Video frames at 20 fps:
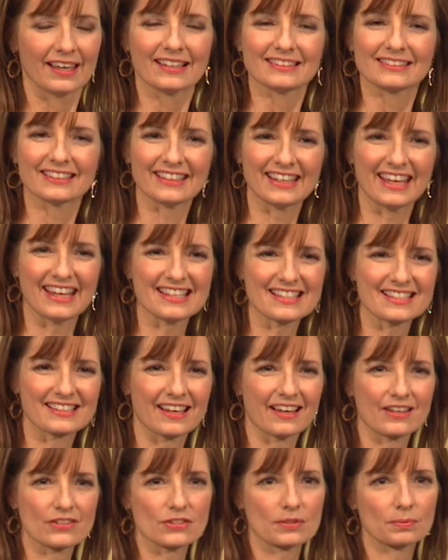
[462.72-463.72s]
Today's
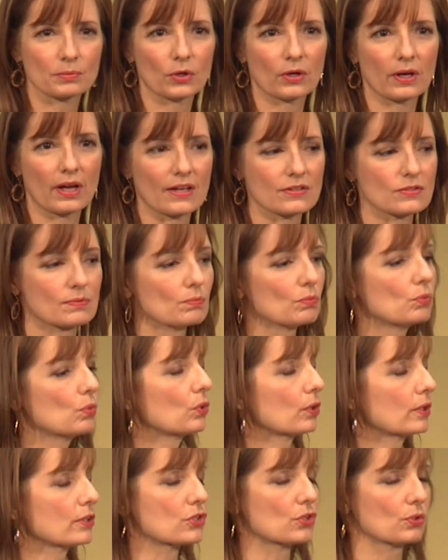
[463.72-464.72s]
customer has
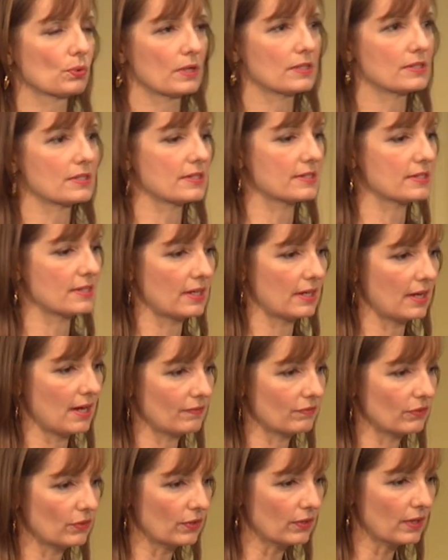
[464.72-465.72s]
more choices than
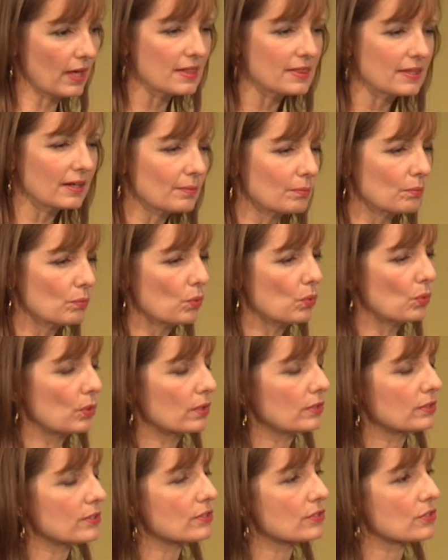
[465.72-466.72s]
ever, and they're
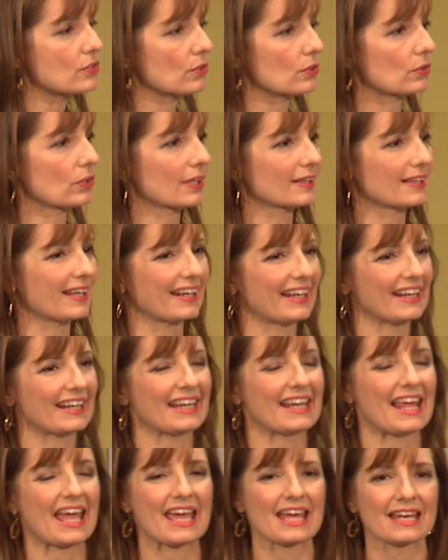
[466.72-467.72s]
more discerning than
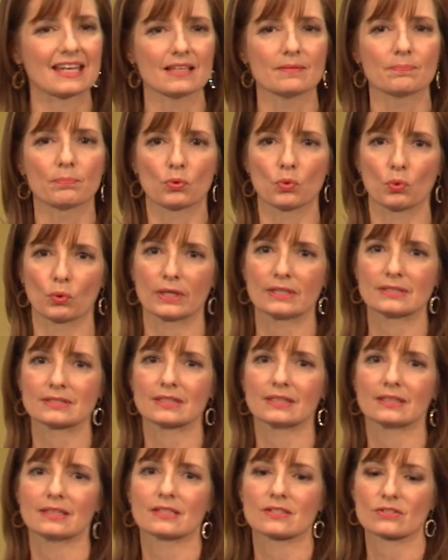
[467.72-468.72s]
at any point
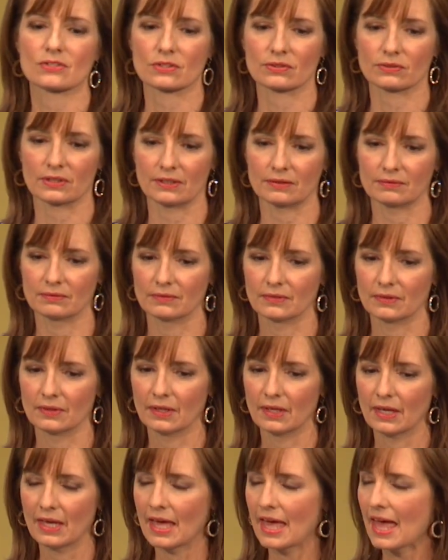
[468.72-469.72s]
in history.
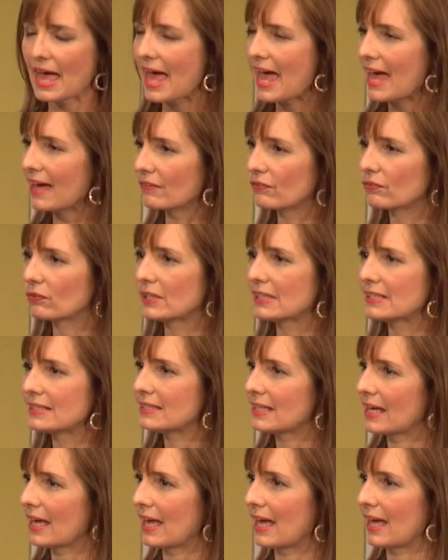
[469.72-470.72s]
Every
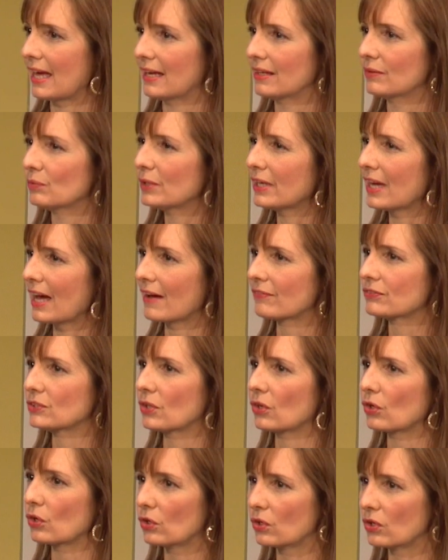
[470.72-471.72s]
day, we have
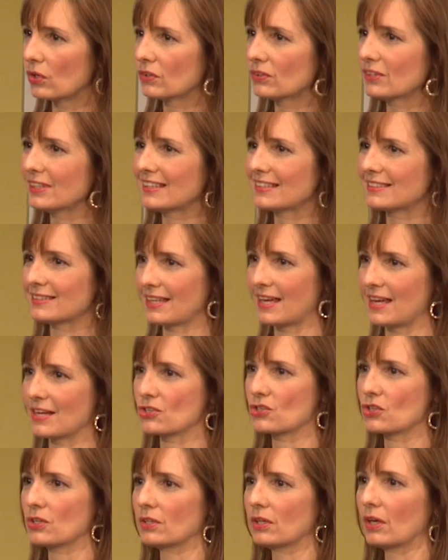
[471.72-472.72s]
to earn the
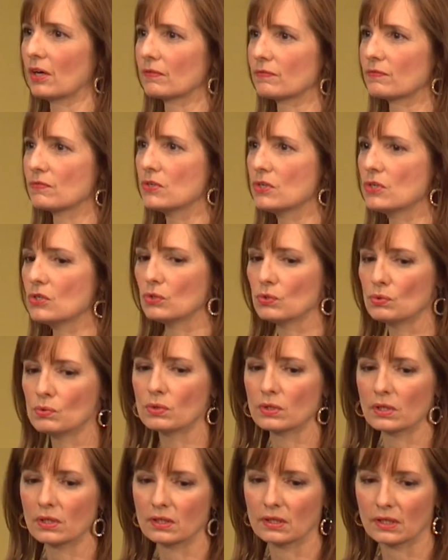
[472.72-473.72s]
attention of new
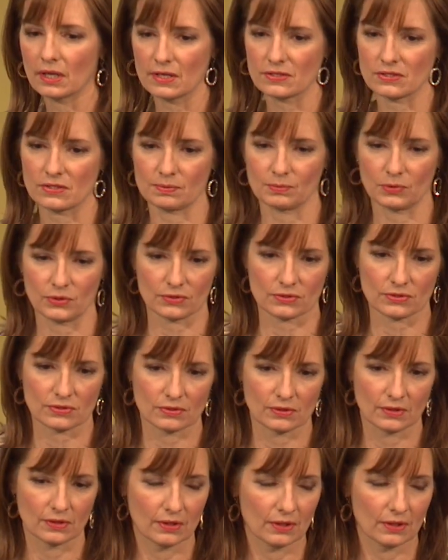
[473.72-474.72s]
customers.